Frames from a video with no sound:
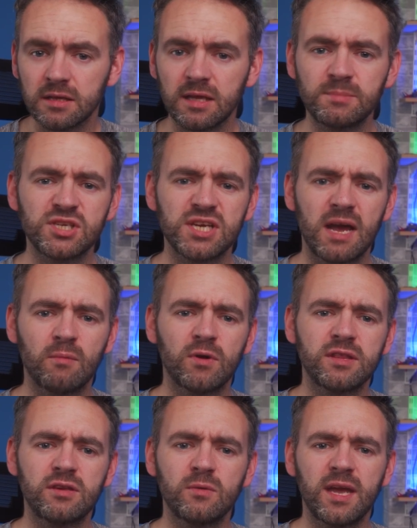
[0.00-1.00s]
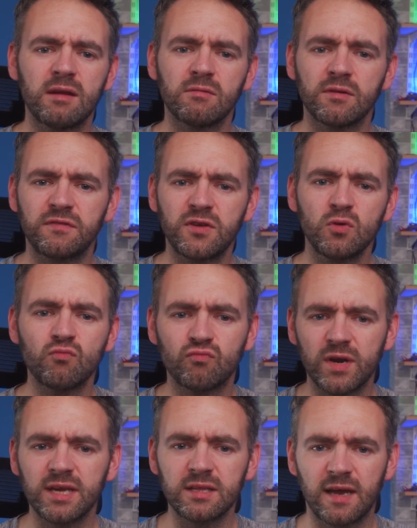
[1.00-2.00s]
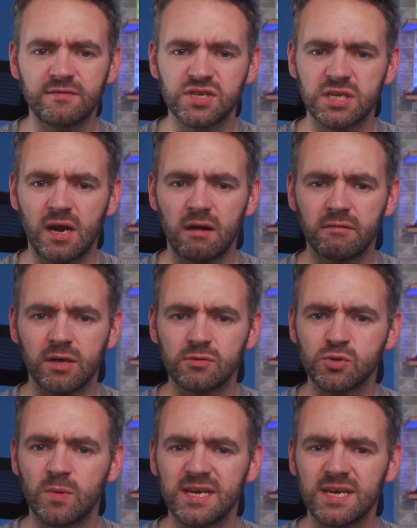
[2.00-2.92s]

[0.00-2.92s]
Let me share with you here a few real life scenarios